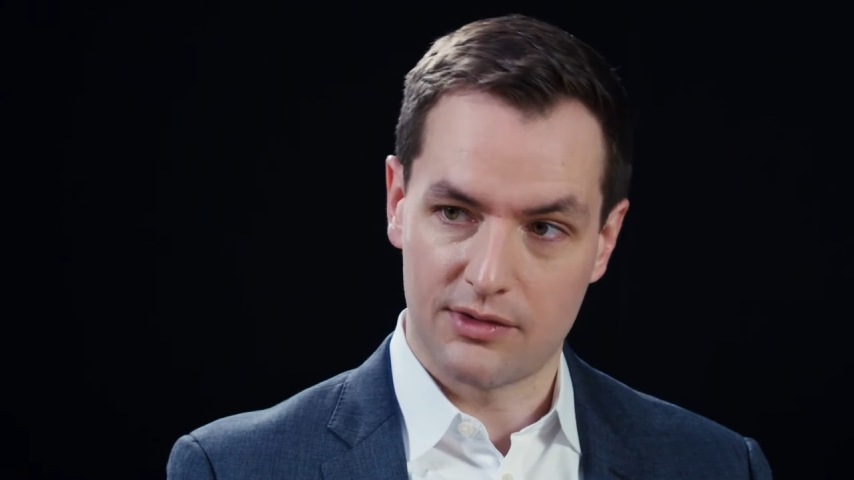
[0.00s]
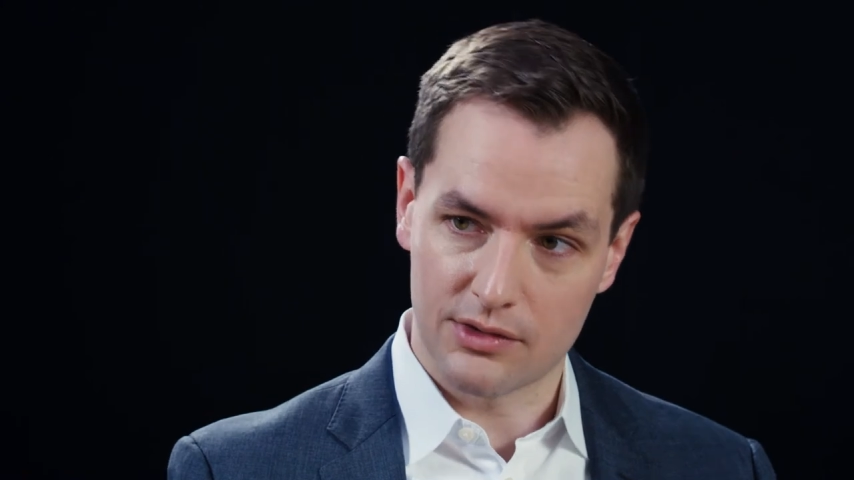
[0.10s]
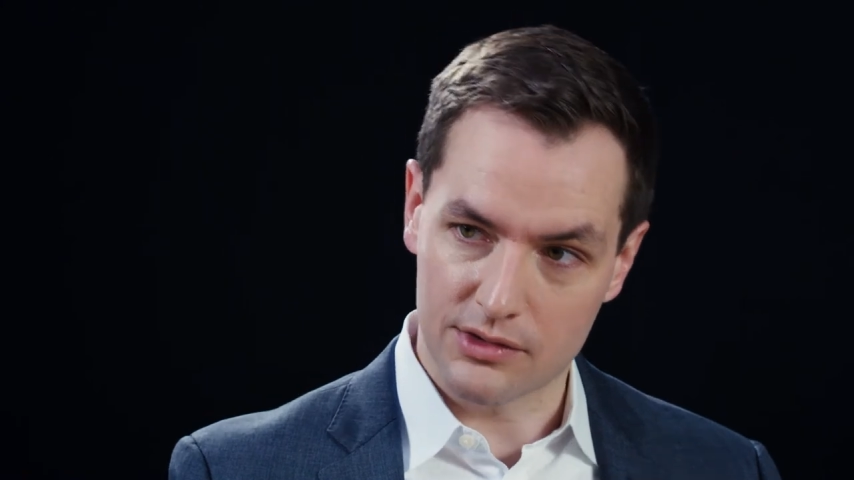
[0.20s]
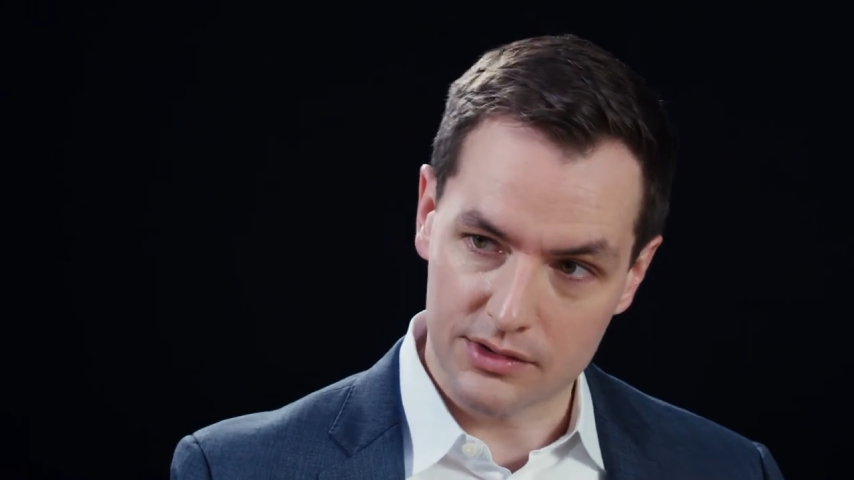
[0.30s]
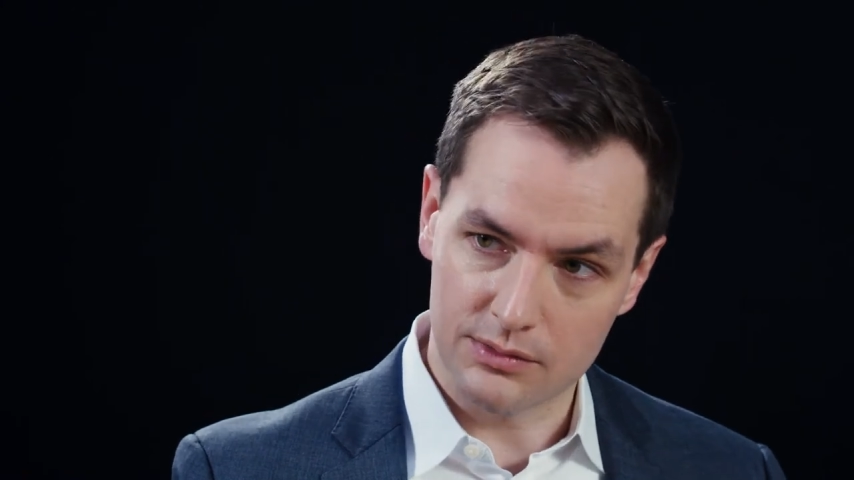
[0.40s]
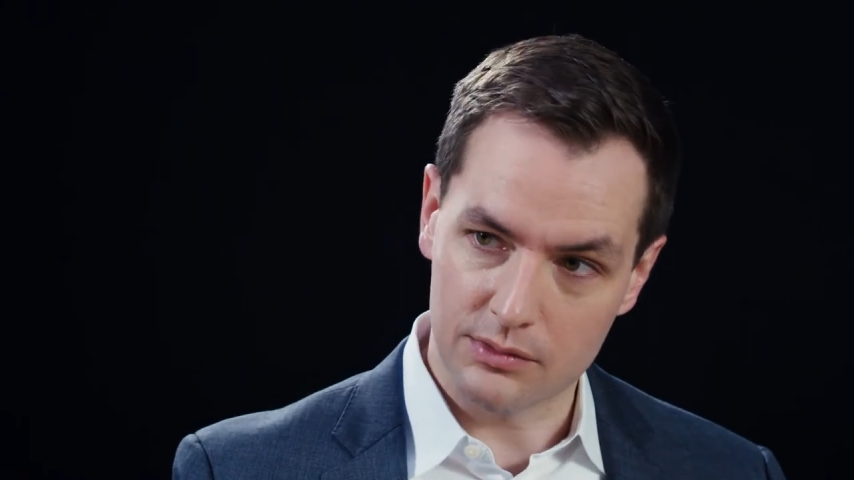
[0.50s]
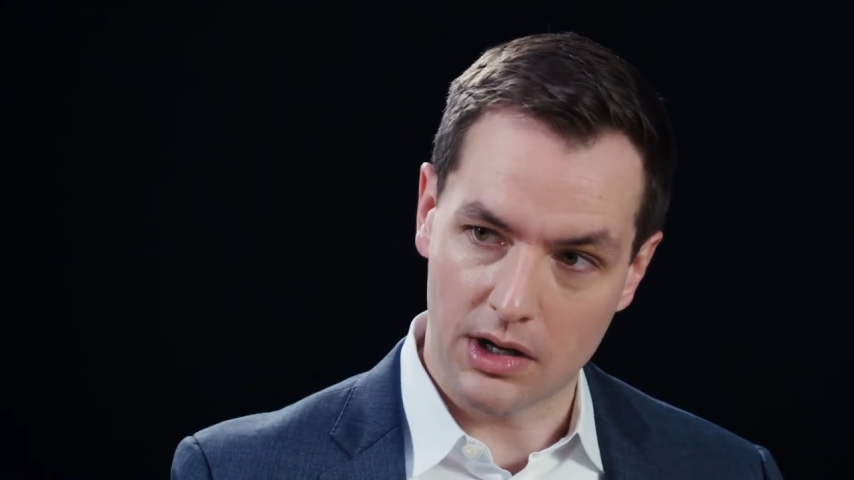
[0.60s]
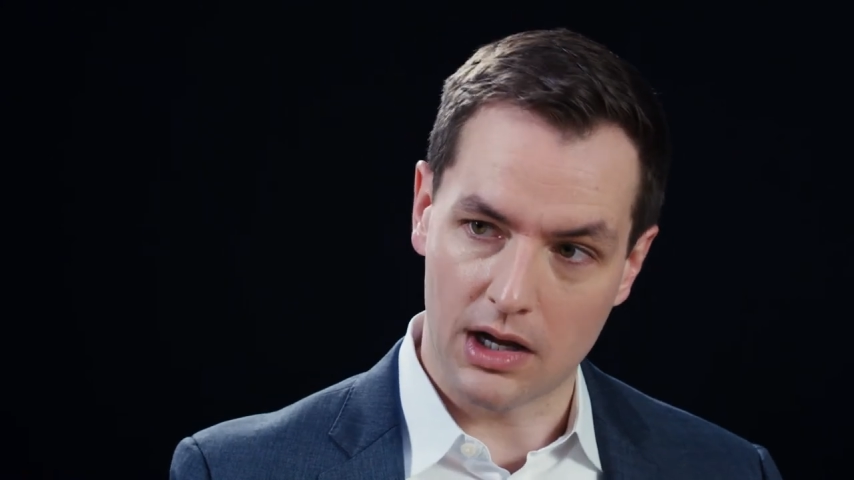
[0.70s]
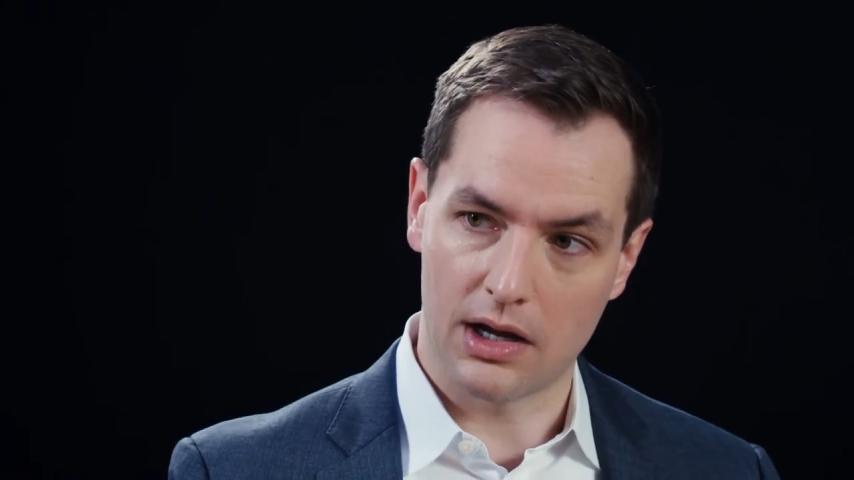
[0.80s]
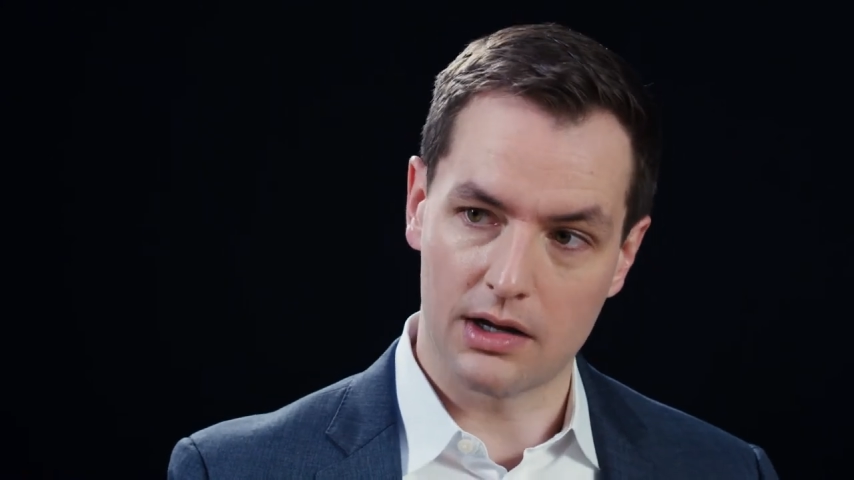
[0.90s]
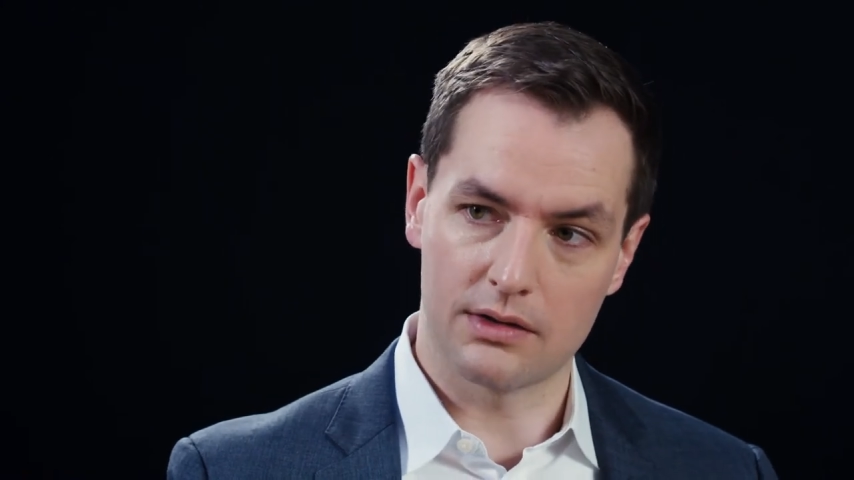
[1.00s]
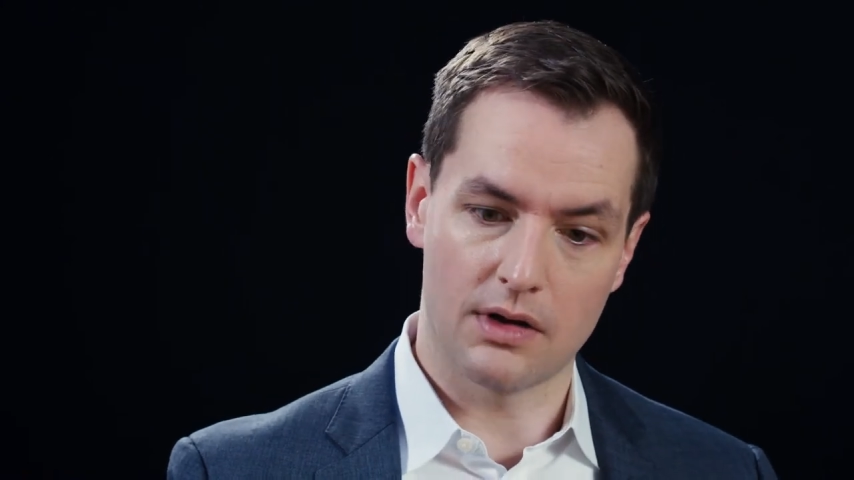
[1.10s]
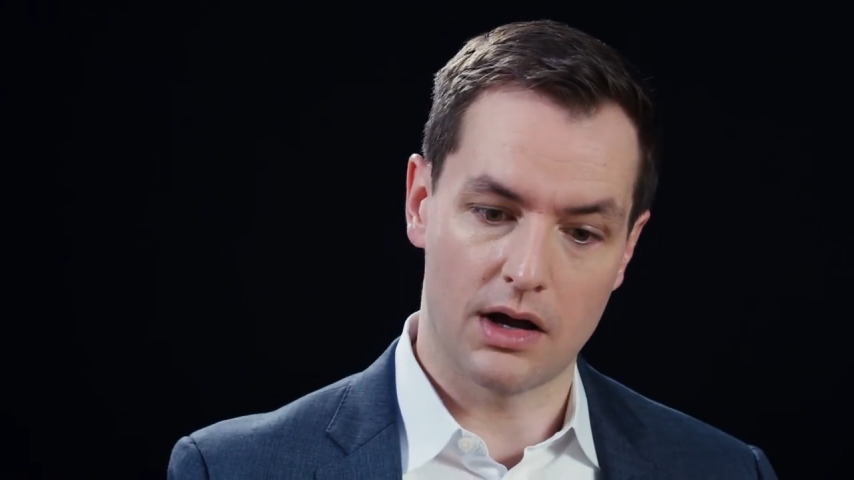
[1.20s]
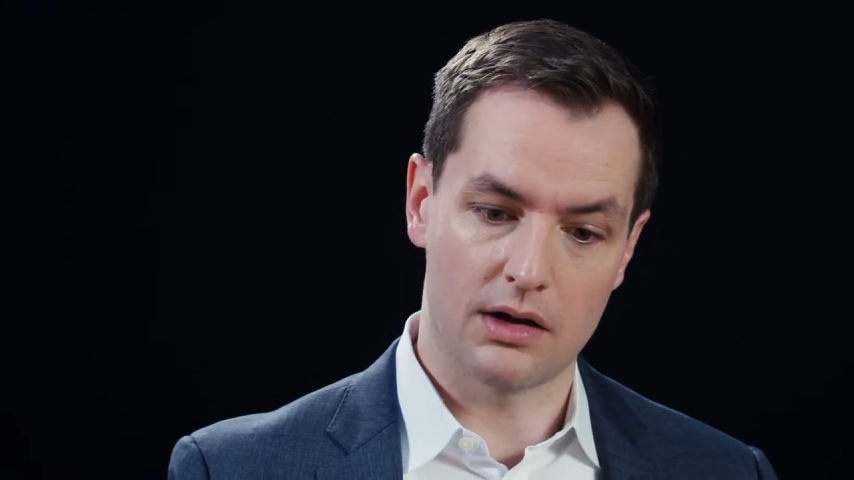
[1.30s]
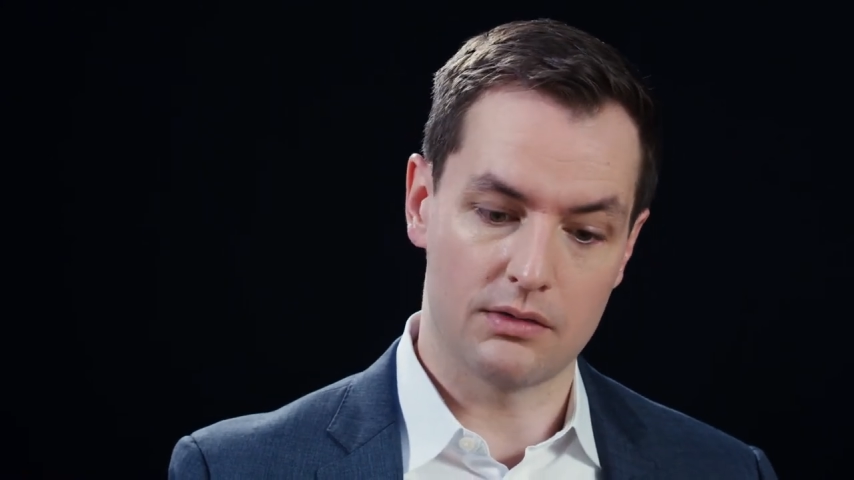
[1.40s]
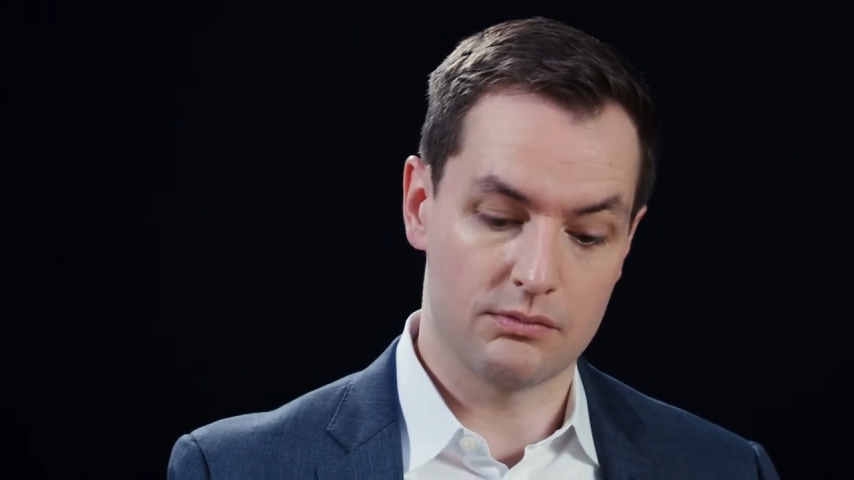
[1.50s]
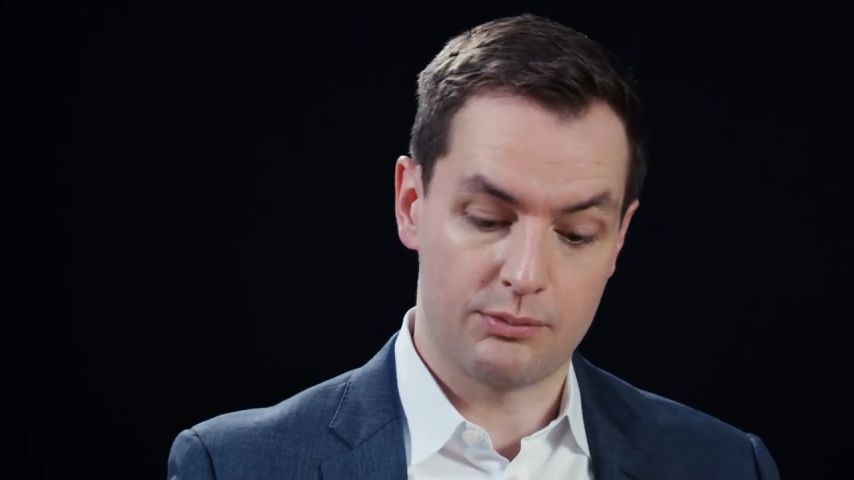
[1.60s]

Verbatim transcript: voters uh, uh,